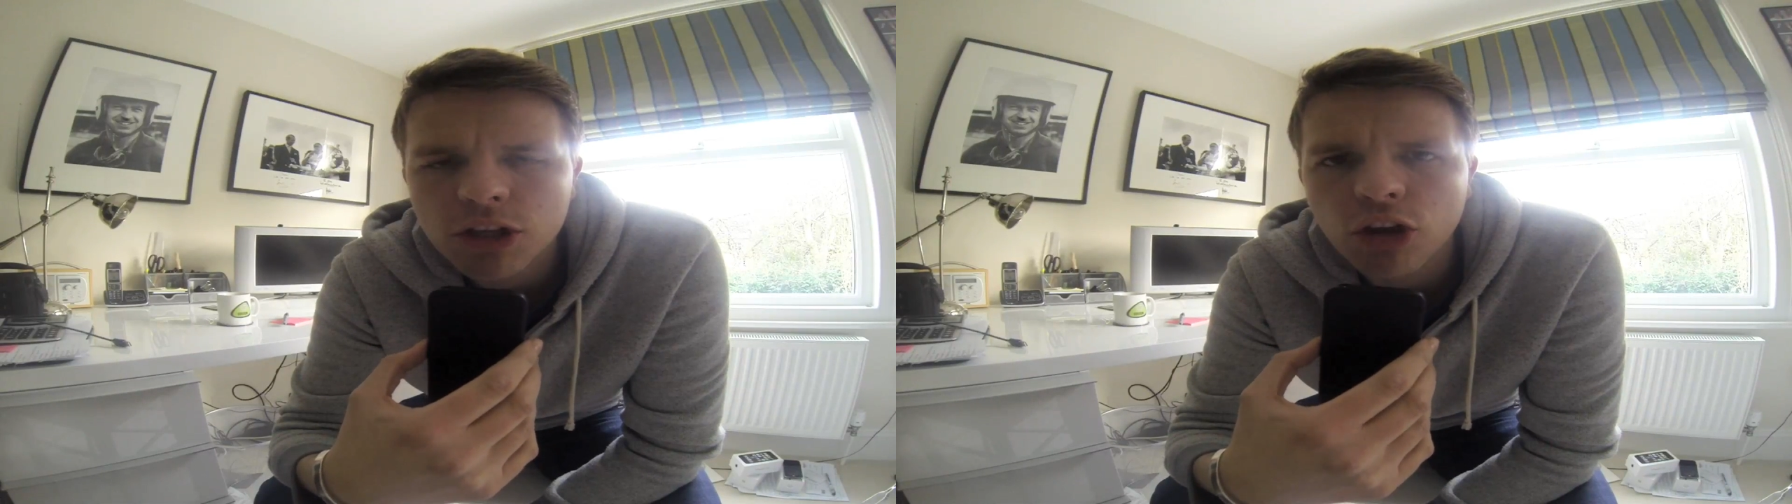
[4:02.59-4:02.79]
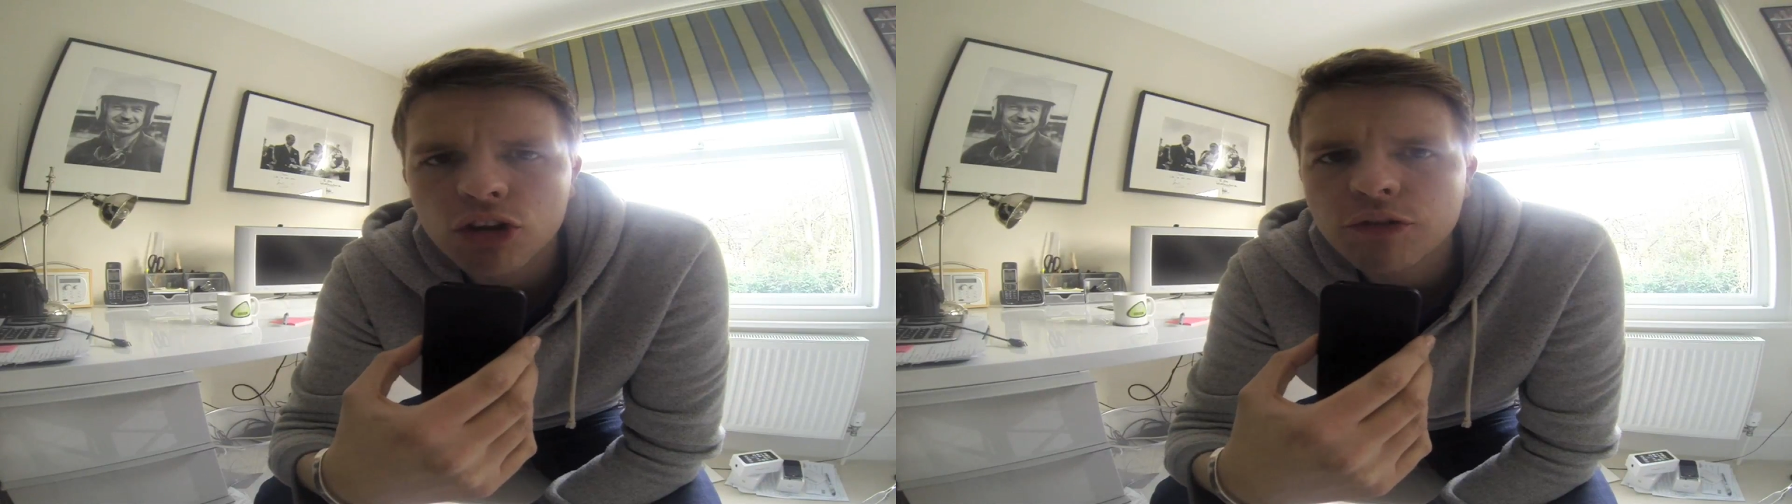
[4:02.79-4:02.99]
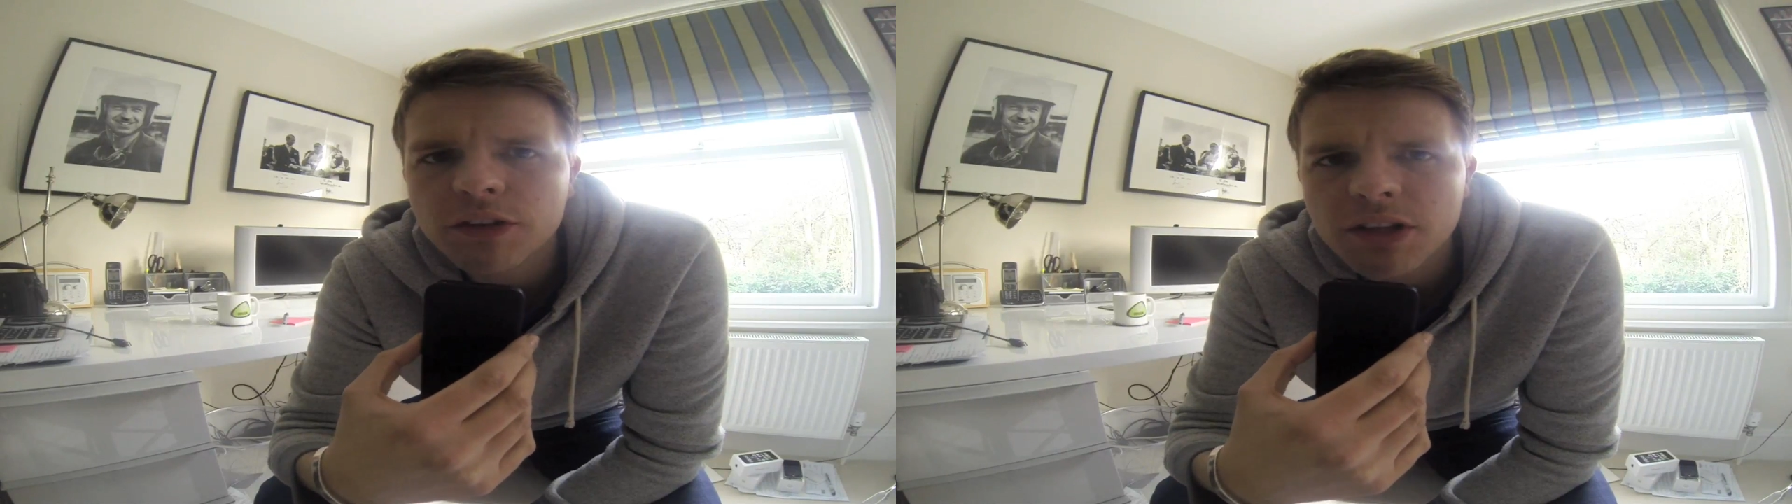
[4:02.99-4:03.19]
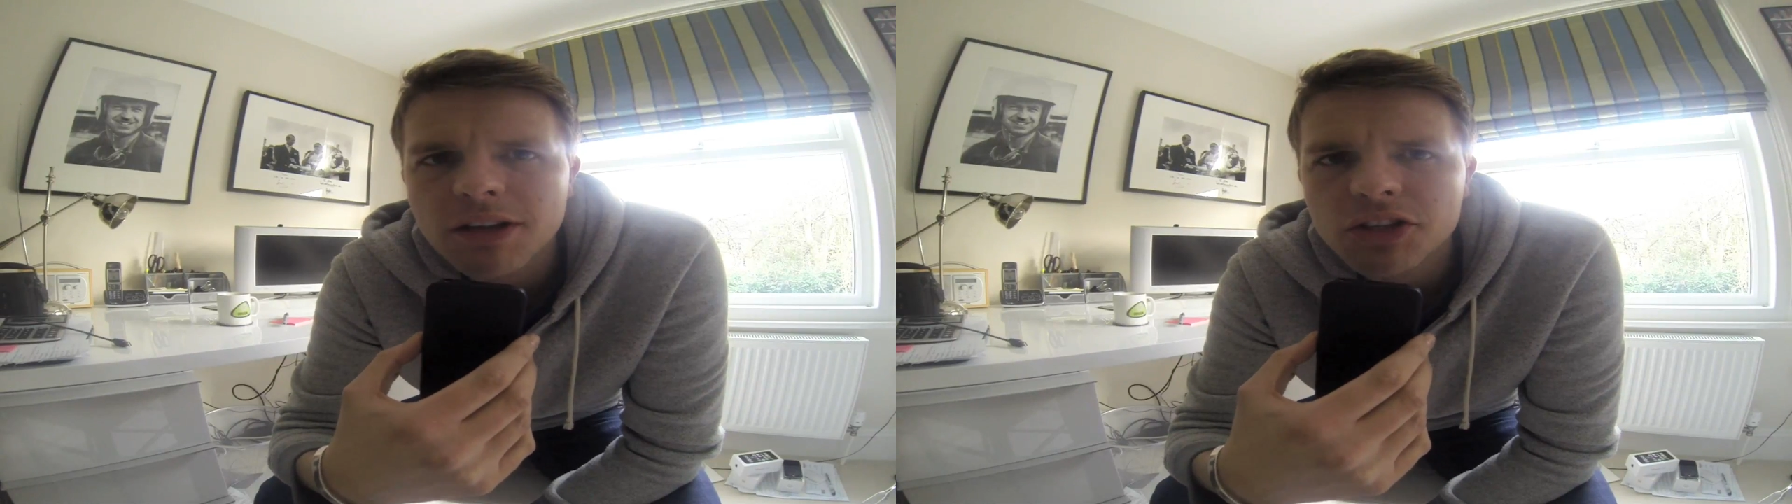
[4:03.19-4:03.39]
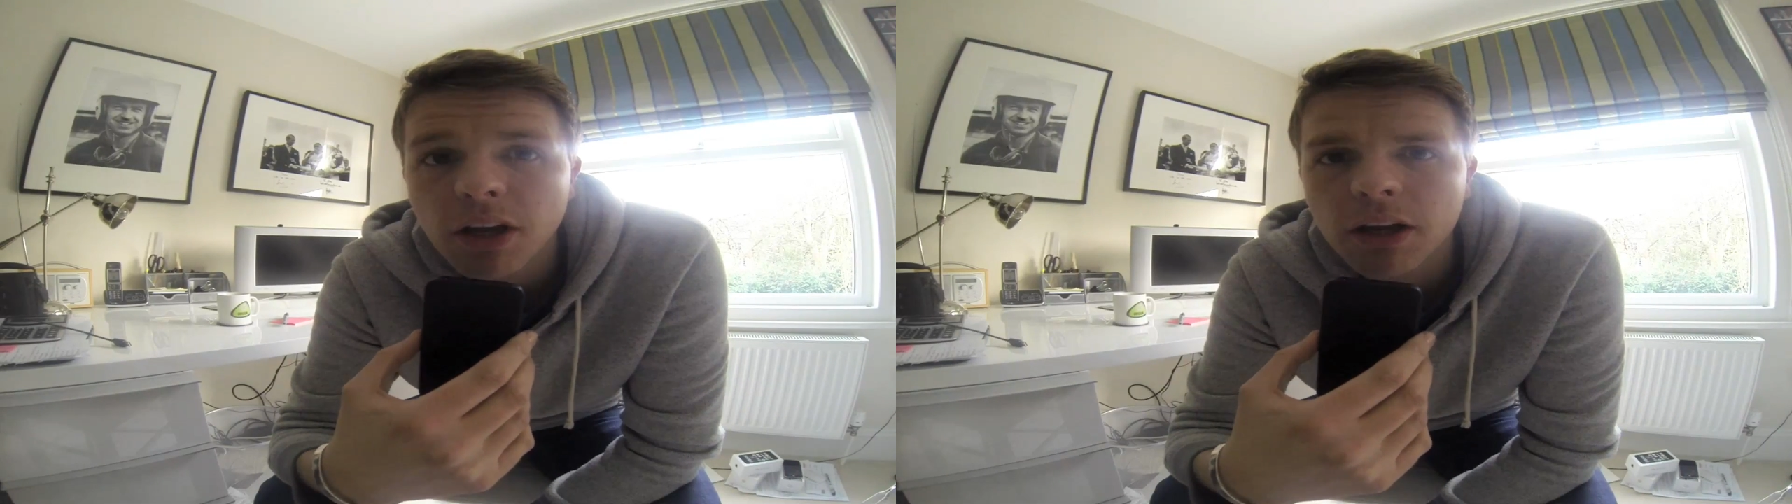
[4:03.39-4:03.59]
cooking you for
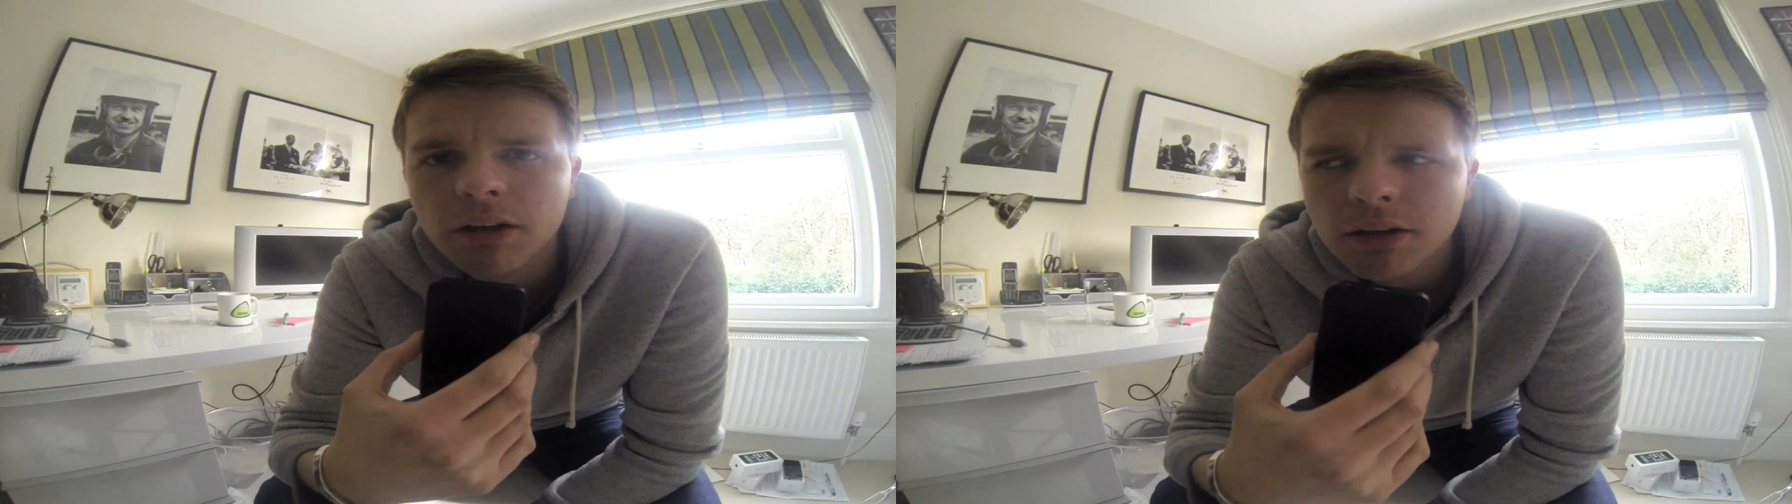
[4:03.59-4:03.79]
dinner tonight?